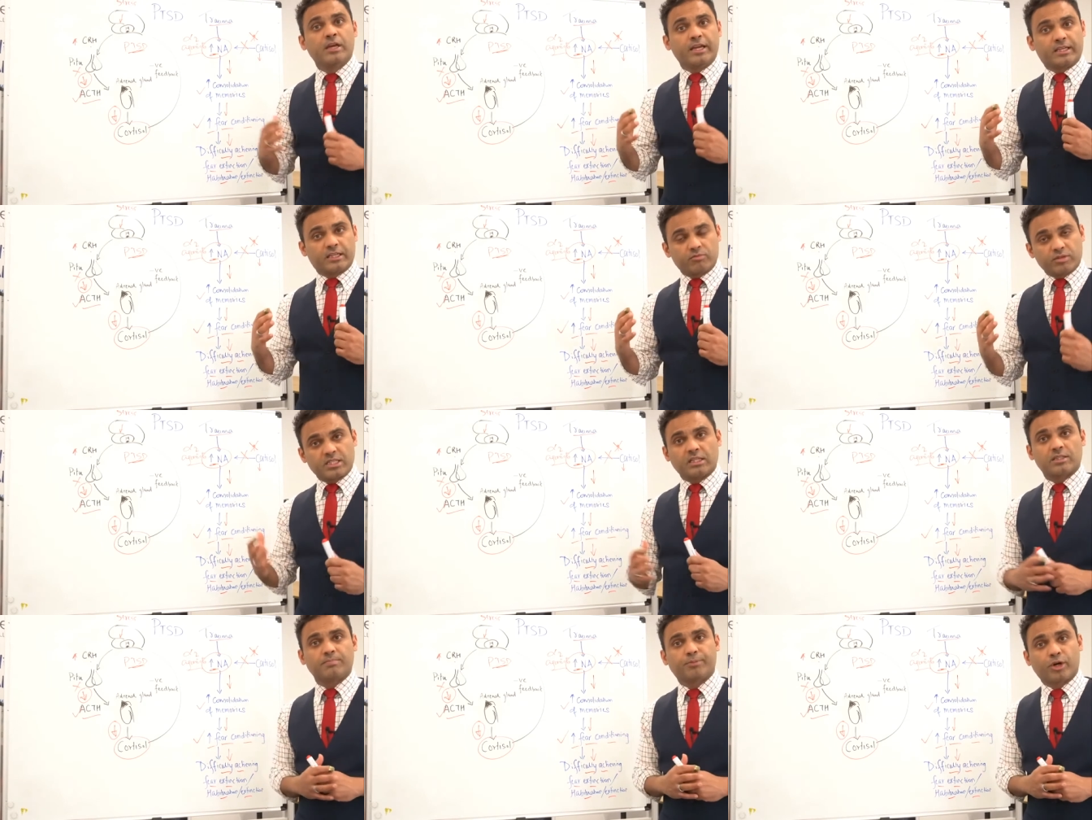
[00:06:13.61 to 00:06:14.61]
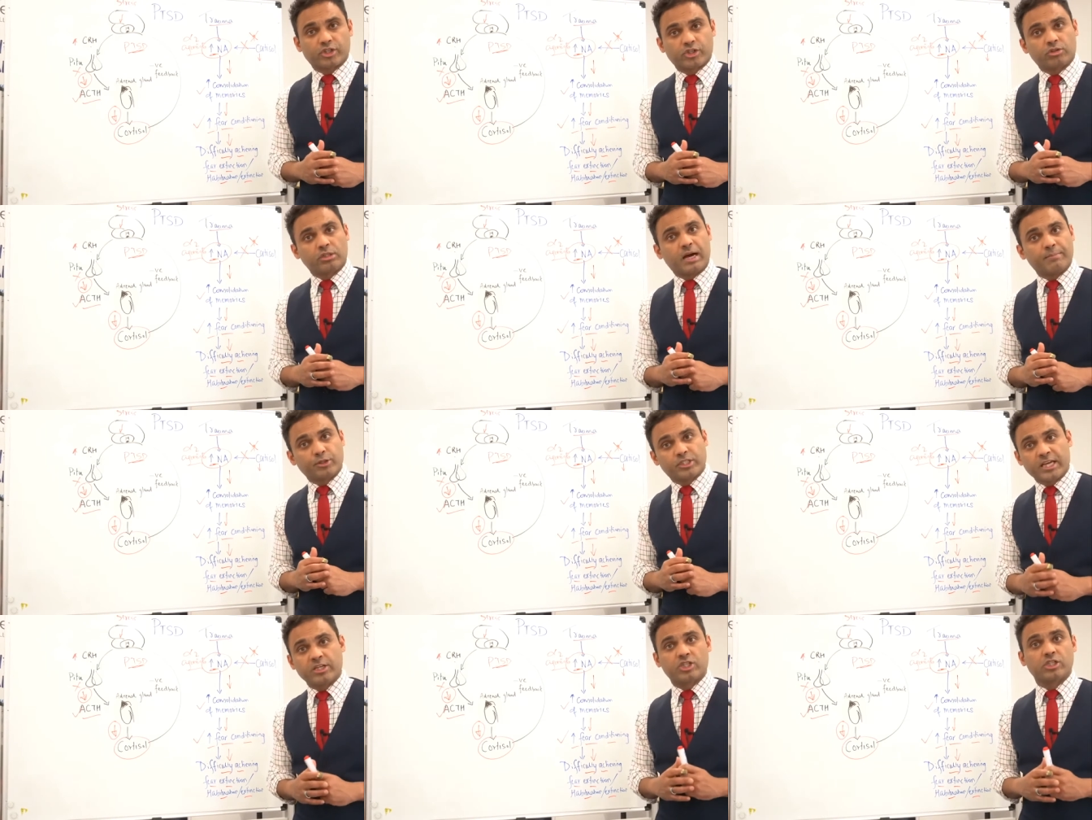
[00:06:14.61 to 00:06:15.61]
It can result in postural
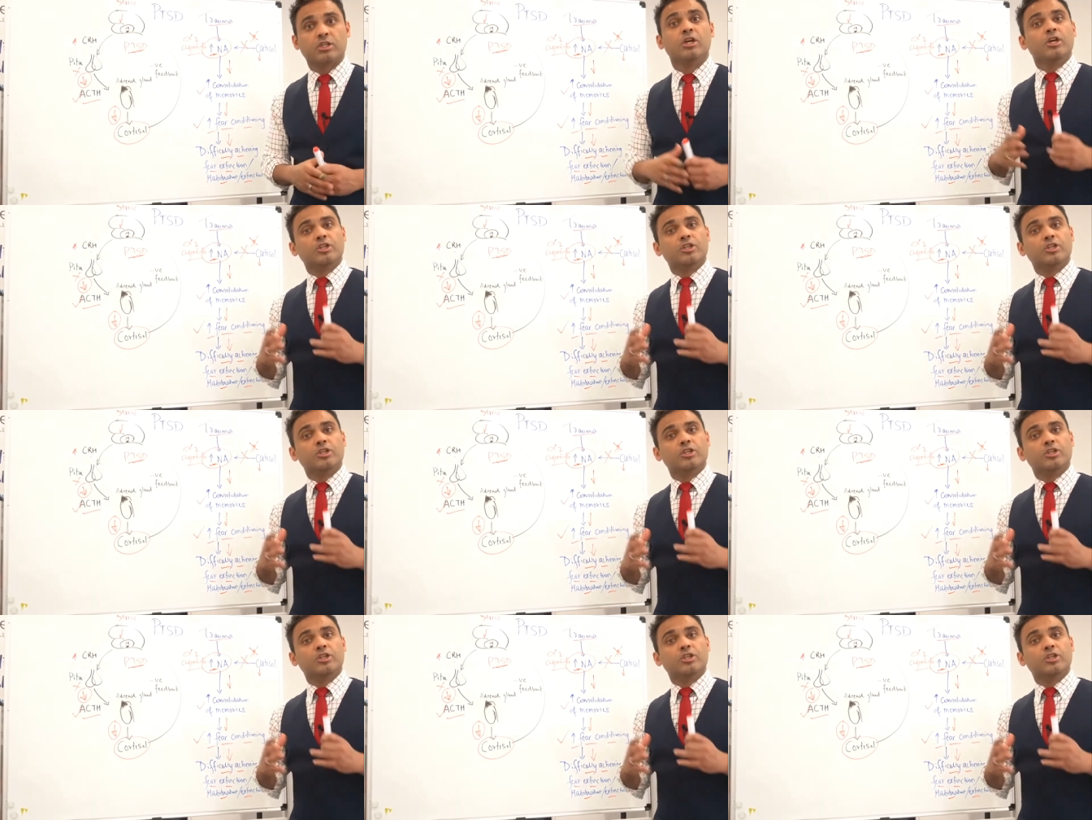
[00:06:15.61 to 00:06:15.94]
hypotension.